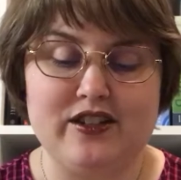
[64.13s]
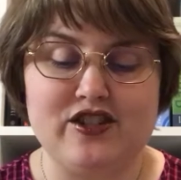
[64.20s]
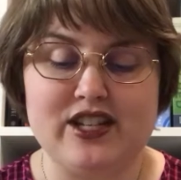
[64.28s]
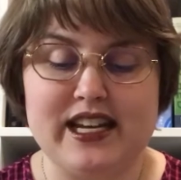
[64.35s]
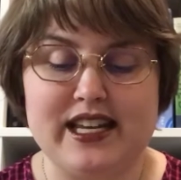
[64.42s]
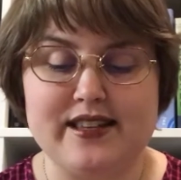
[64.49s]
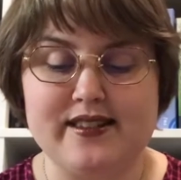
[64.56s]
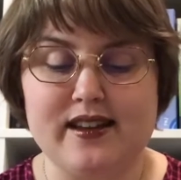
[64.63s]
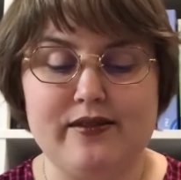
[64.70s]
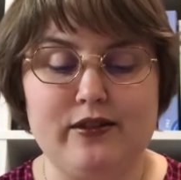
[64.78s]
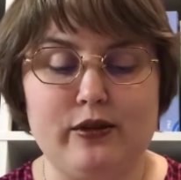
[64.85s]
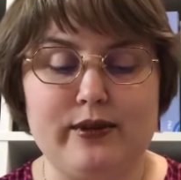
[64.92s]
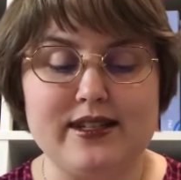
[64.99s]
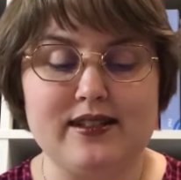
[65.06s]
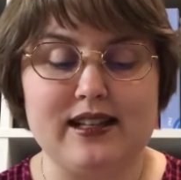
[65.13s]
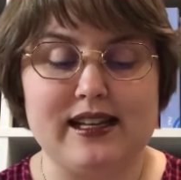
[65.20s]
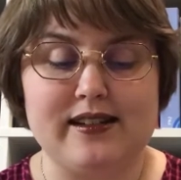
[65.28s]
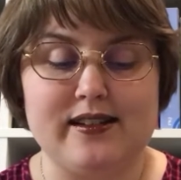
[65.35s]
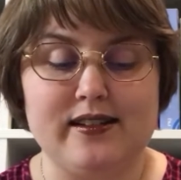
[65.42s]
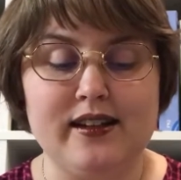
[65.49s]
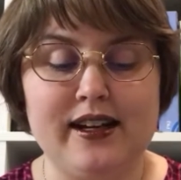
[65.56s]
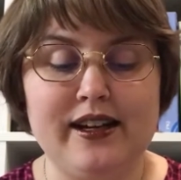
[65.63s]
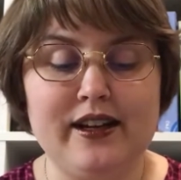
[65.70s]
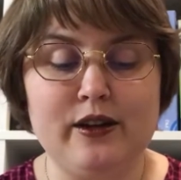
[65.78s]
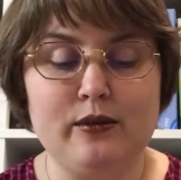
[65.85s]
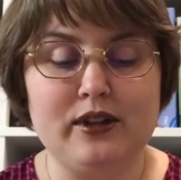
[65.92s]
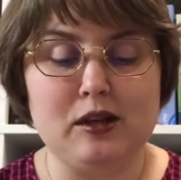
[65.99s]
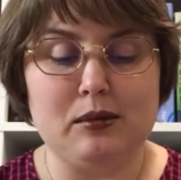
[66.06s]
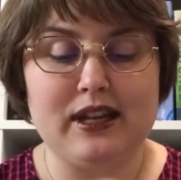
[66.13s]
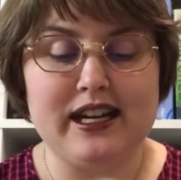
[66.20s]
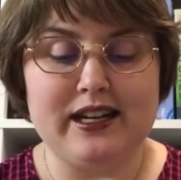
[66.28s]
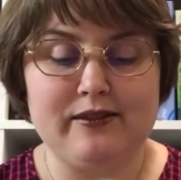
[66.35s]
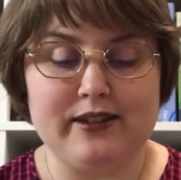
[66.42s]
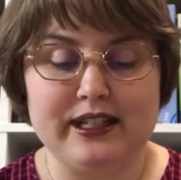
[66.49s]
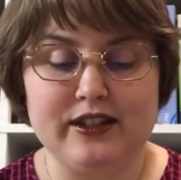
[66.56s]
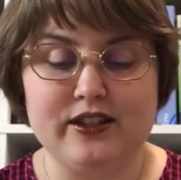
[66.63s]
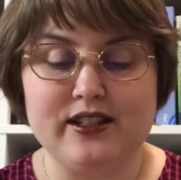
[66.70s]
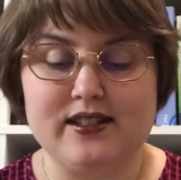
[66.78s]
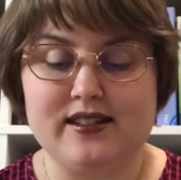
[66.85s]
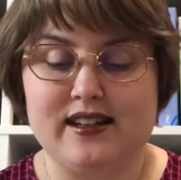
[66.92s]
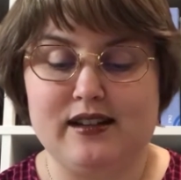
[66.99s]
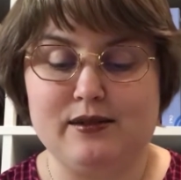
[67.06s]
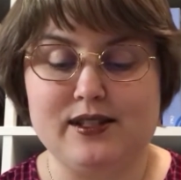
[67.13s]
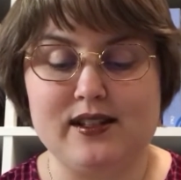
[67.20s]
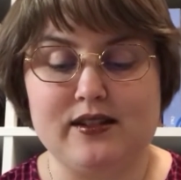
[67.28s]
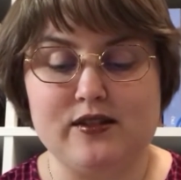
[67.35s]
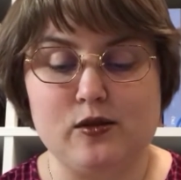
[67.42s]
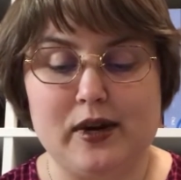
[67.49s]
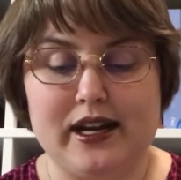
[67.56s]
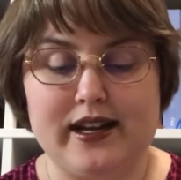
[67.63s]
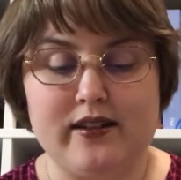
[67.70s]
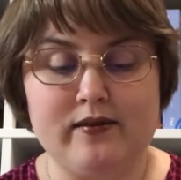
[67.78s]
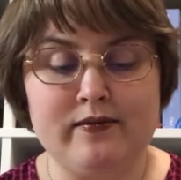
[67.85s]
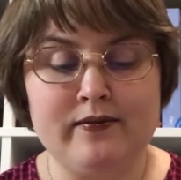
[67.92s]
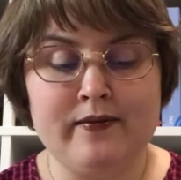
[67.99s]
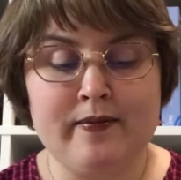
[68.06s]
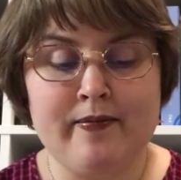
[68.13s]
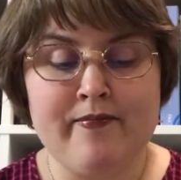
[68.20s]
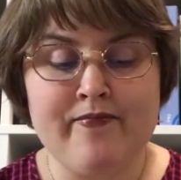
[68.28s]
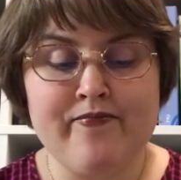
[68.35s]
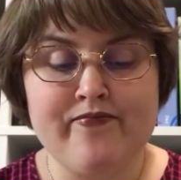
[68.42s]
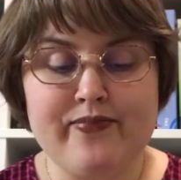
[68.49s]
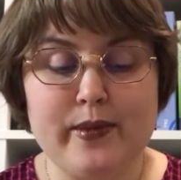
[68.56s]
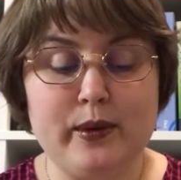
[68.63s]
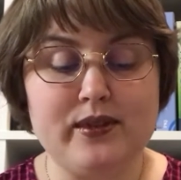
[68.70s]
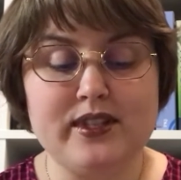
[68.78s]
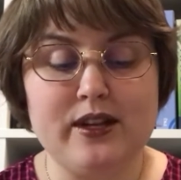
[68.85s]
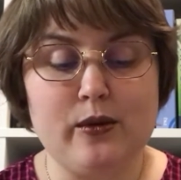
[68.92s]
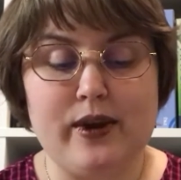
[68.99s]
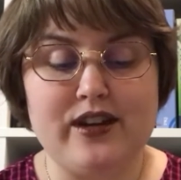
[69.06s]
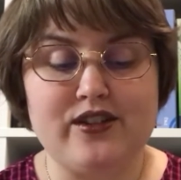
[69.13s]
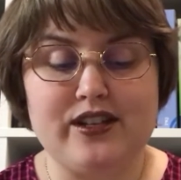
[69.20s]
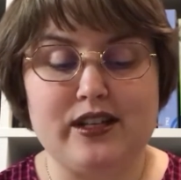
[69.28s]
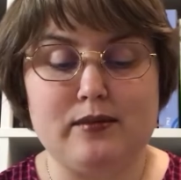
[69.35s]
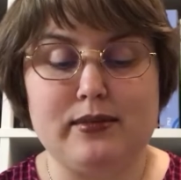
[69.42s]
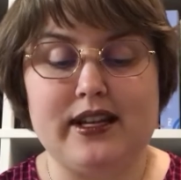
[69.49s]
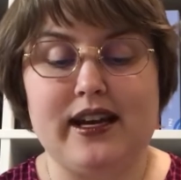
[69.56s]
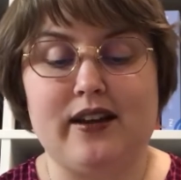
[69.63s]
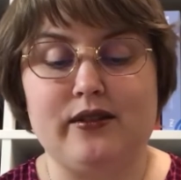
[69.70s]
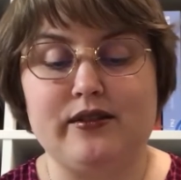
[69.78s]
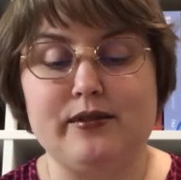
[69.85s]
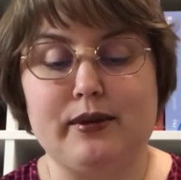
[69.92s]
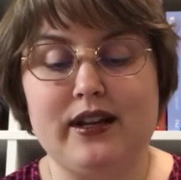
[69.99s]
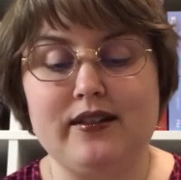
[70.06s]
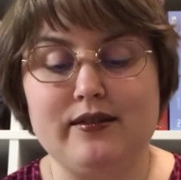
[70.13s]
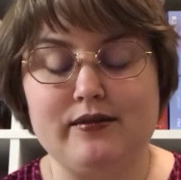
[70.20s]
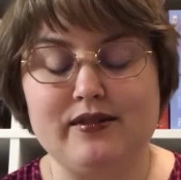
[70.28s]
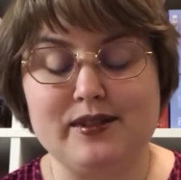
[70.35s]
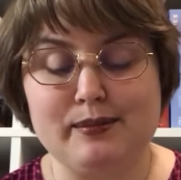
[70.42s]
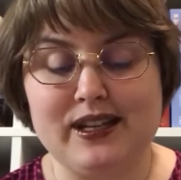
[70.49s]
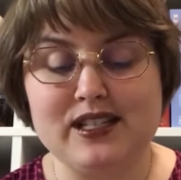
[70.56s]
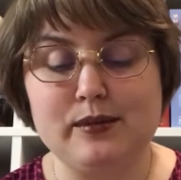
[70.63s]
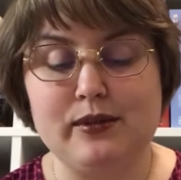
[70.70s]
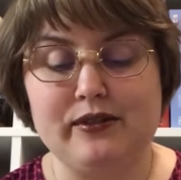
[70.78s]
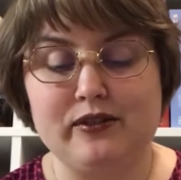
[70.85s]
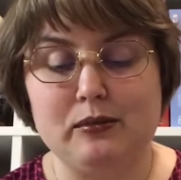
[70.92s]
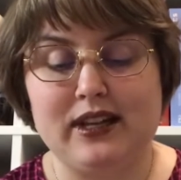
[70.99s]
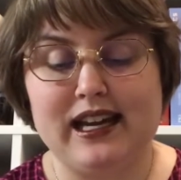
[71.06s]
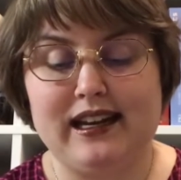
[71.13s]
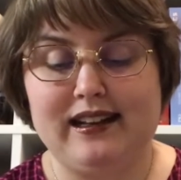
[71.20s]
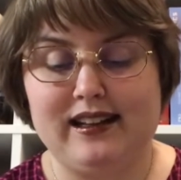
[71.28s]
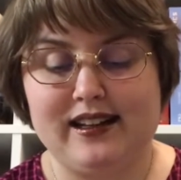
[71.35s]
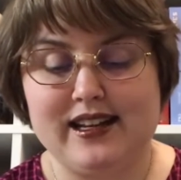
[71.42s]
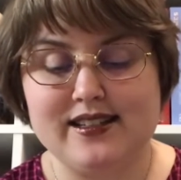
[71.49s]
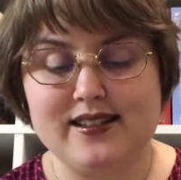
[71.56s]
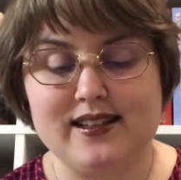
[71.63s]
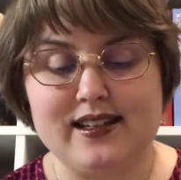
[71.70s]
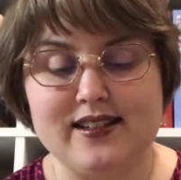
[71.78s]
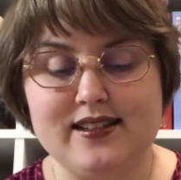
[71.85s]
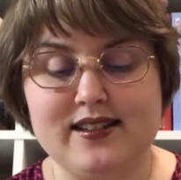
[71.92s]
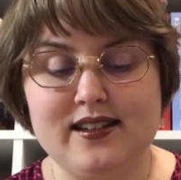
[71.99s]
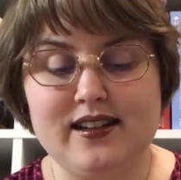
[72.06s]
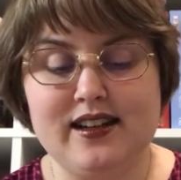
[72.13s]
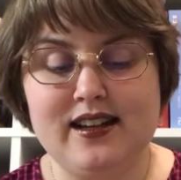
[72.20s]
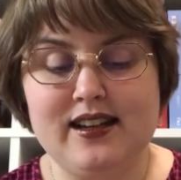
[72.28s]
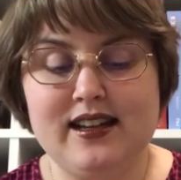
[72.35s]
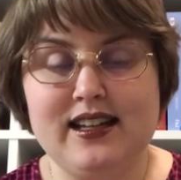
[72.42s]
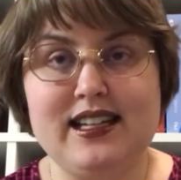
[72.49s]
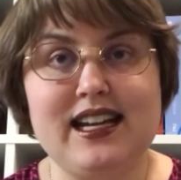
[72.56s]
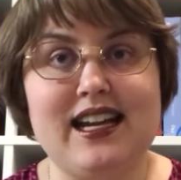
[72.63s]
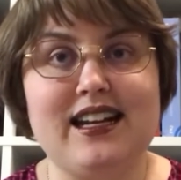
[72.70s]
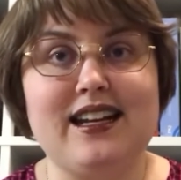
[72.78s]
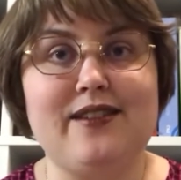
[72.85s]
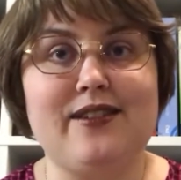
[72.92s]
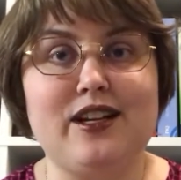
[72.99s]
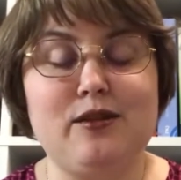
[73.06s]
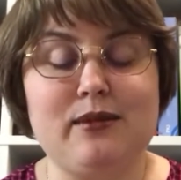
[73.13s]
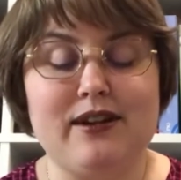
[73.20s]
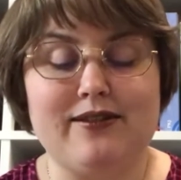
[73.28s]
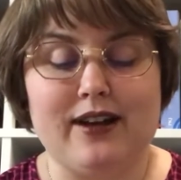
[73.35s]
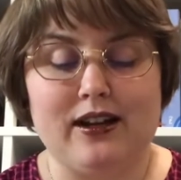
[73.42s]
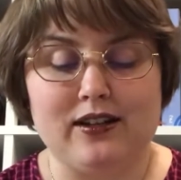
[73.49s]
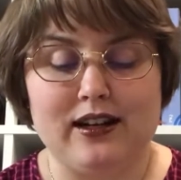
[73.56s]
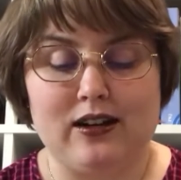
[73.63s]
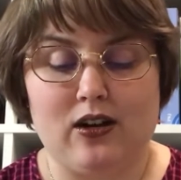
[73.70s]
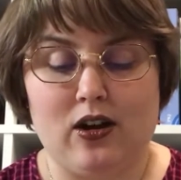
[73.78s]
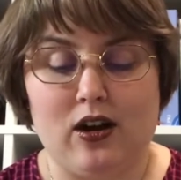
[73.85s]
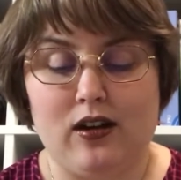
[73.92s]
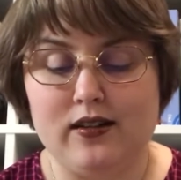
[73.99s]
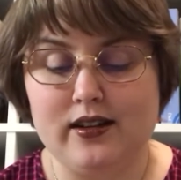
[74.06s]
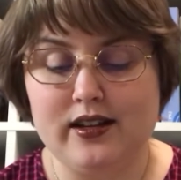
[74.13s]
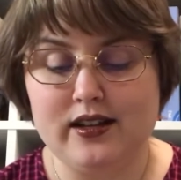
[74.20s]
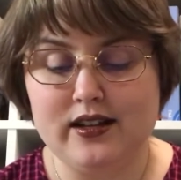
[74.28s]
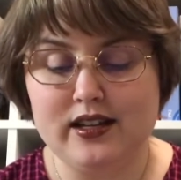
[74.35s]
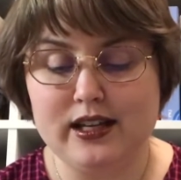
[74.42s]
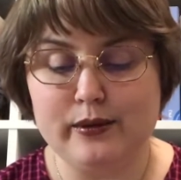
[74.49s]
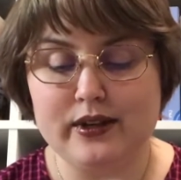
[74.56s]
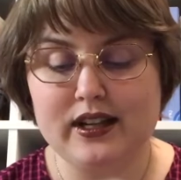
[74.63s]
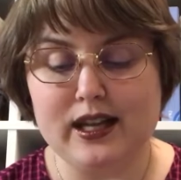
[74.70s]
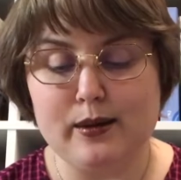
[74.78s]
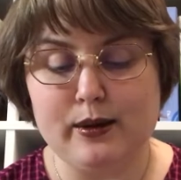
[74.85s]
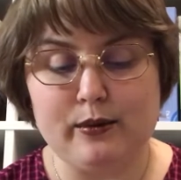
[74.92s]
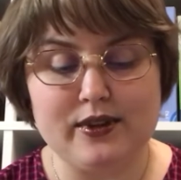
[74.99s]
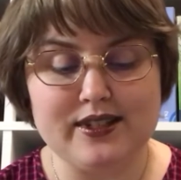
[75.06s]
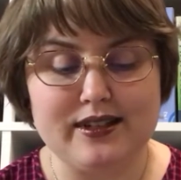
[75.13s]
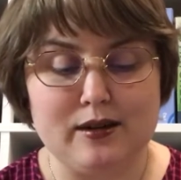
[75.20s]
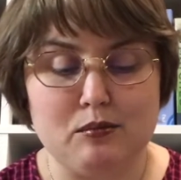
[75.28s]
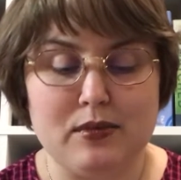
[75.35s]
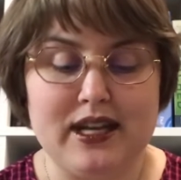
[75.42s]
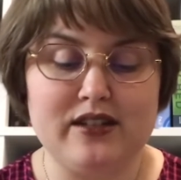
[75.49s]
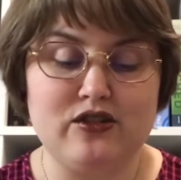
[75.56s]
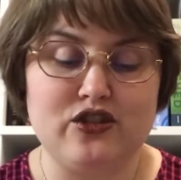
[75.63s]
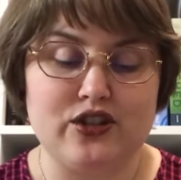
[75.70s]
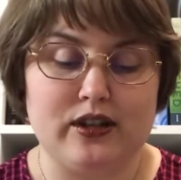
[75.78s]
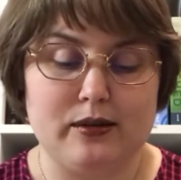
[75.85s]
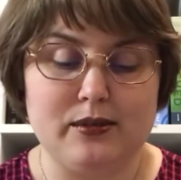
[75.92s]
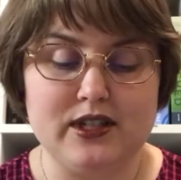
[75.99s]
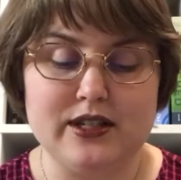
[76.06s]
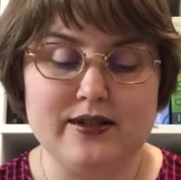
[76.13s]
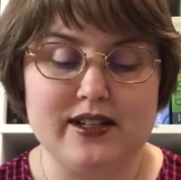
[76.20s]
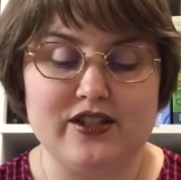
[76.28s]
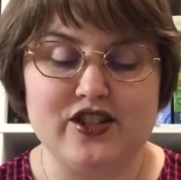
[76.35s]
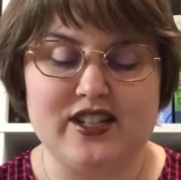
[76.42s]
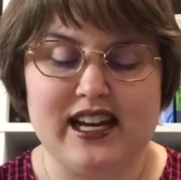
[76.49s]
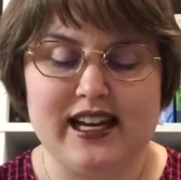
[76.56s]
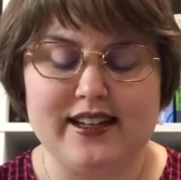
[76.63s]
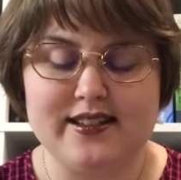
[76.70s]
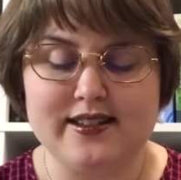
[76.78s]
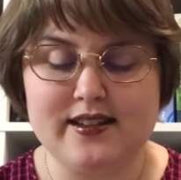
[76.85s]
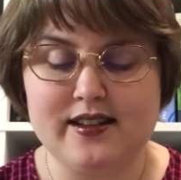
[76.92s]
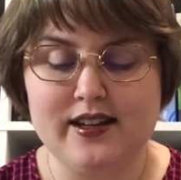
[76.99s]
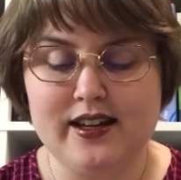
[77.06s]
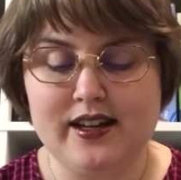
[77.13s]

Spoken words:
and shaky several weeks later when the planning for the christening was underway. There was no way she could be held responsible for planning the guest list. Yet, if I knew my father at all, he would claim it wasn't a man's job to do such a task.